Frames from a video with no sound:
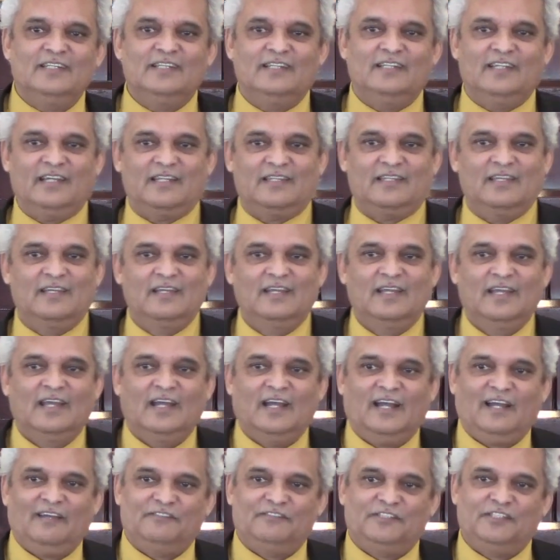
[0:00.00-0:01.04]
that
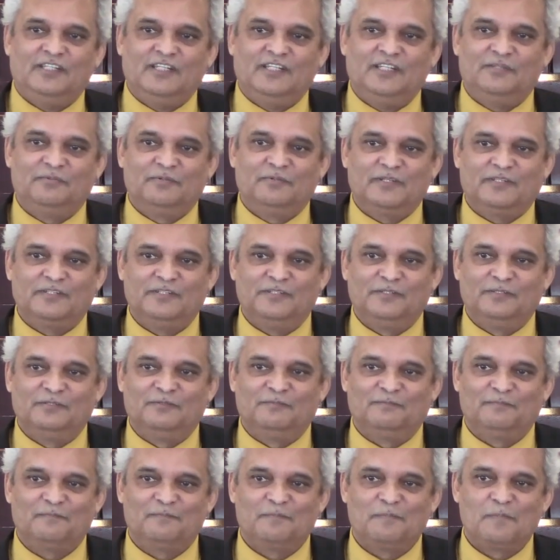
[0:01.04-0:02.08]
I've shared with you.
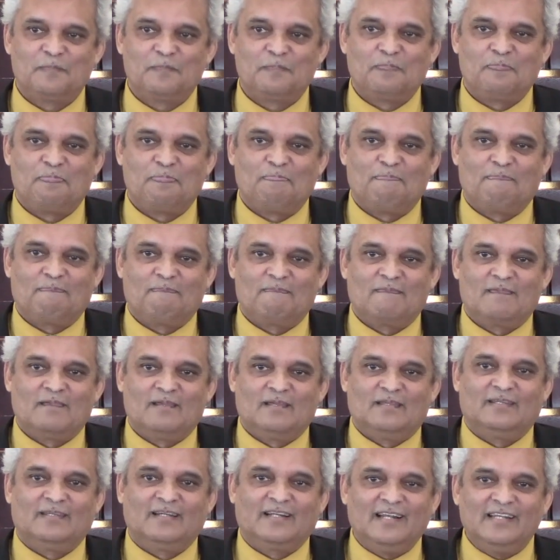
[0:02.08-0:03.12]

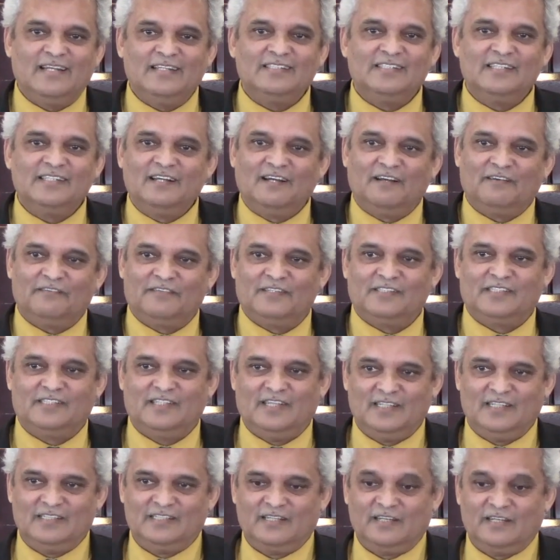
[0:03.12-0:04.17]
The cleansing of the
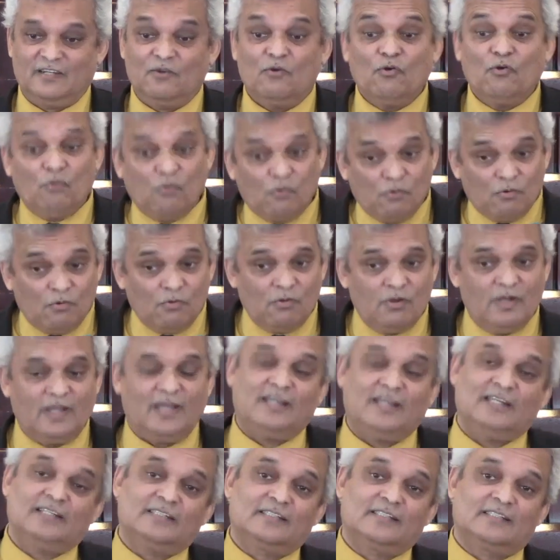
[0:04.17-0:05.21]
sanctuary. Or,
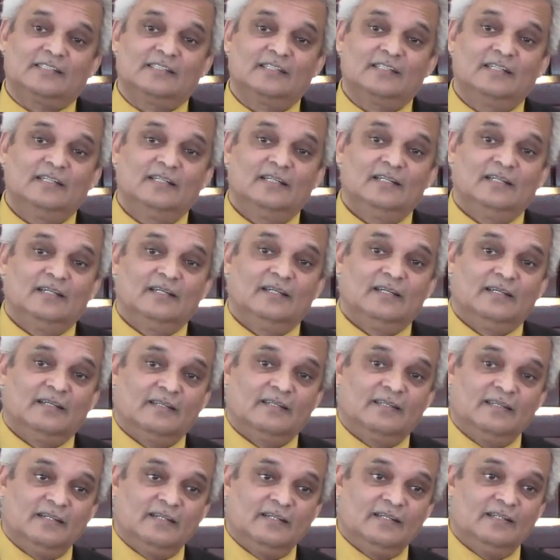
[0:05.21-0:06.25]
as
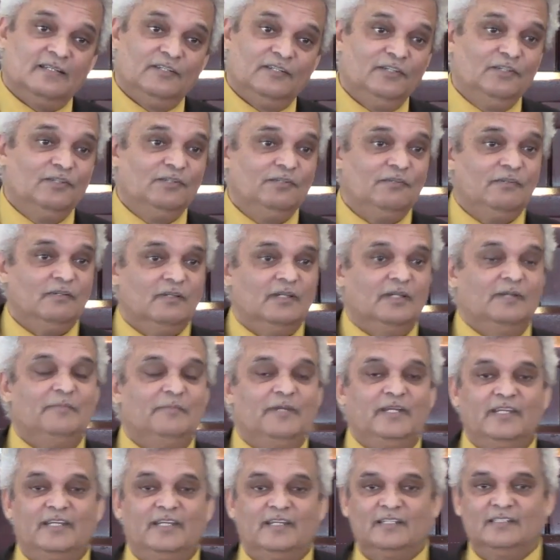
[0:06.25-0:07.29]
the New
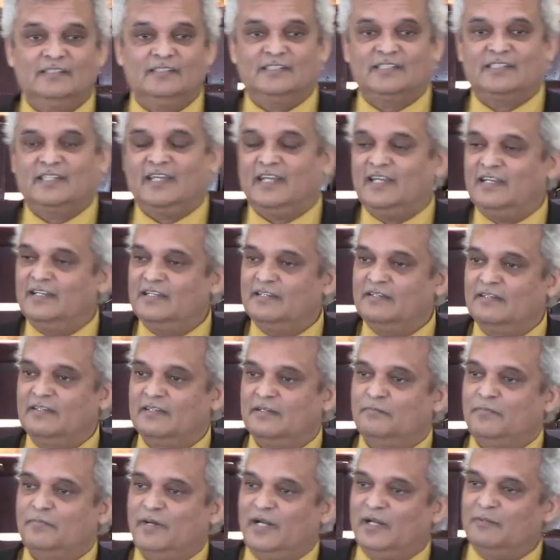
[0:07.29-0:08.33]
American
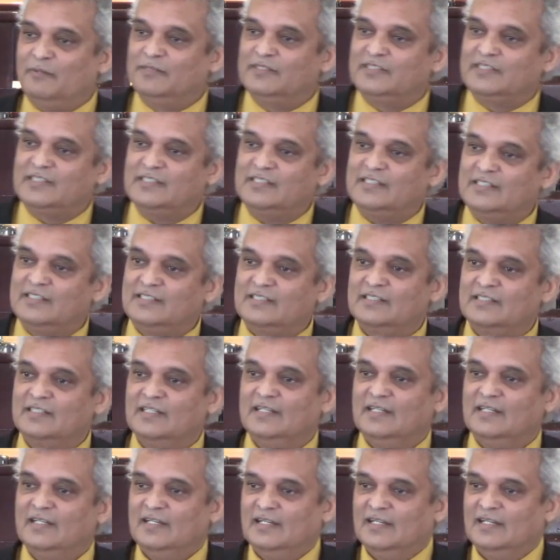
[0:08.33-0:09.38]
Standard Bible says,
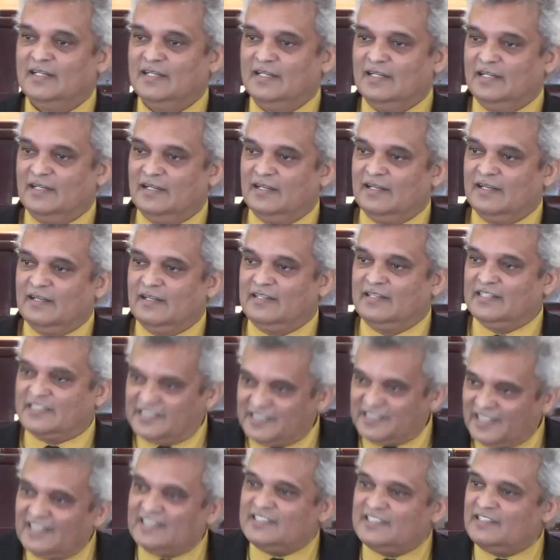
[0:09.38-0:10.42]
the
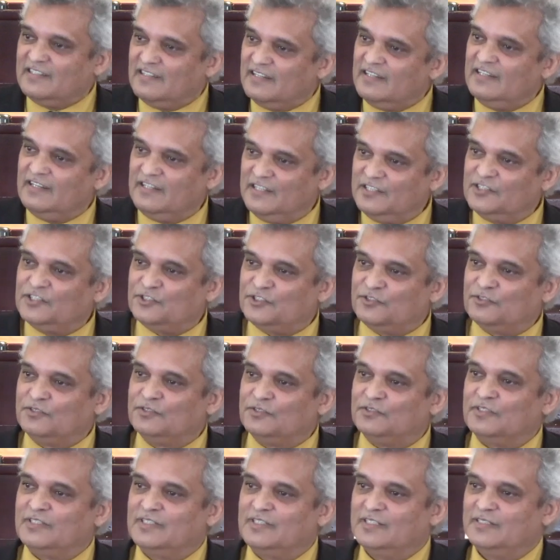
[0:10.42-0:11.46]
sanctuary
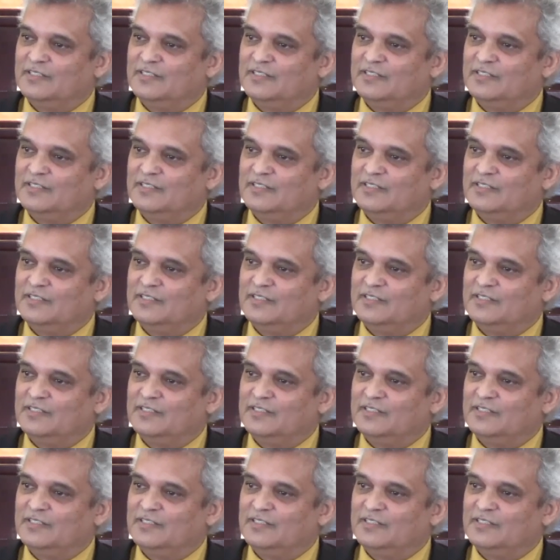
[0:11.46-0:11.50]
restored.